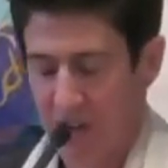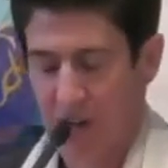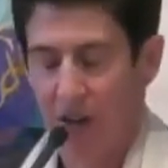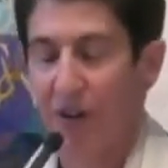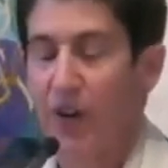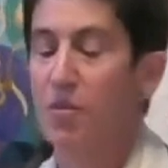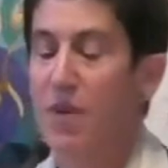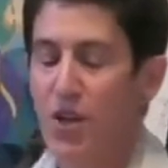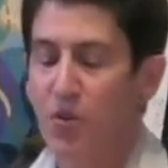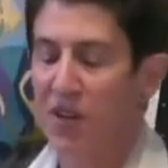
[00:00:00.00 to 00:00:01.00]
of our
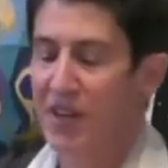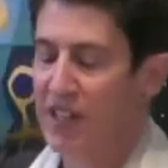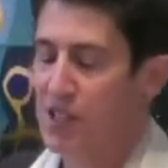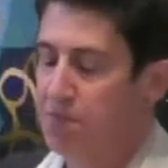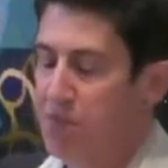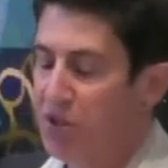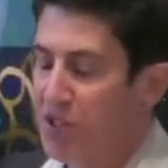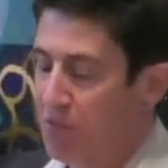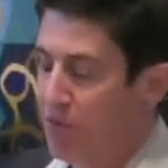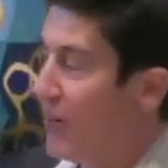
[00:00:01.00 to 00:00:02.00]
Emanu-El Next
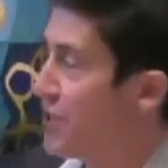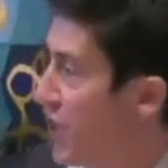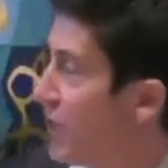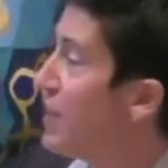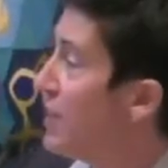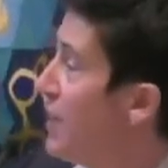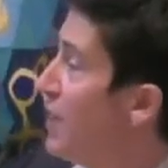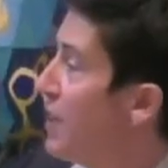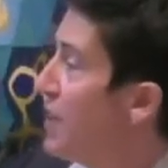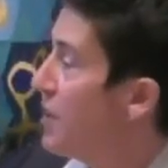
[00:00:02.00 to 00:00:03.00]
building project,
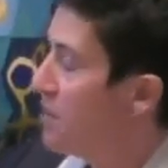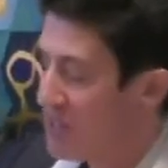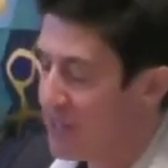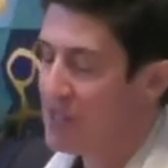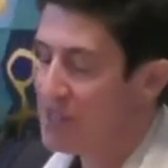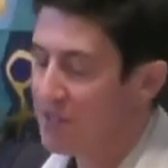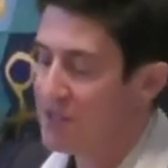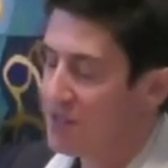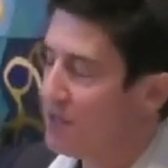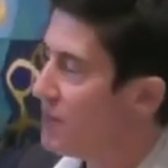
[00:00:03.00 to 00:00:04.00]

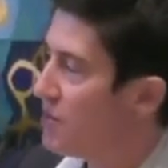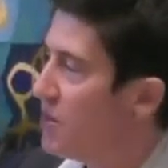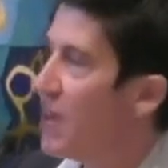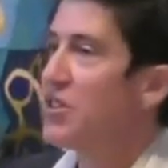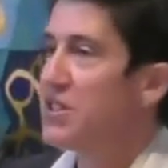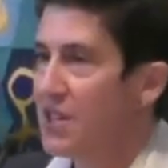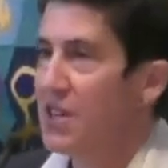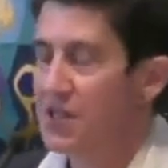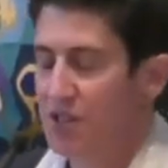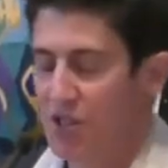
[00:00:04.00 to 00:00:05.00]
because we haven't
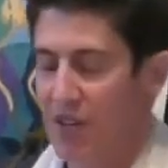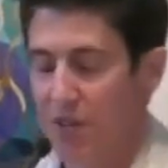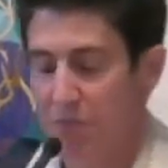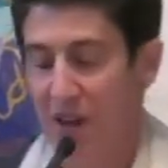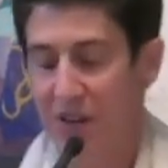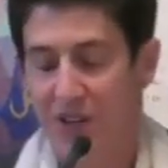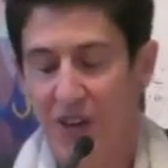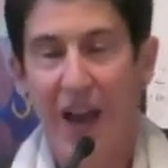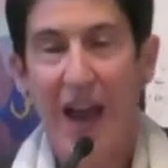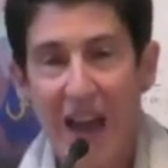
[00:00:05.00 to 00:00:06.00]
discussed this yet, but
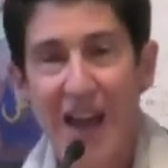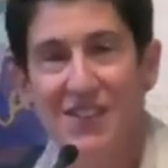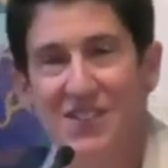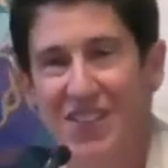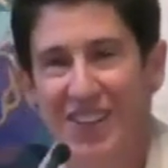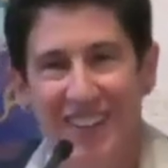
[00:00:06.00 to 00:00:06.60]
as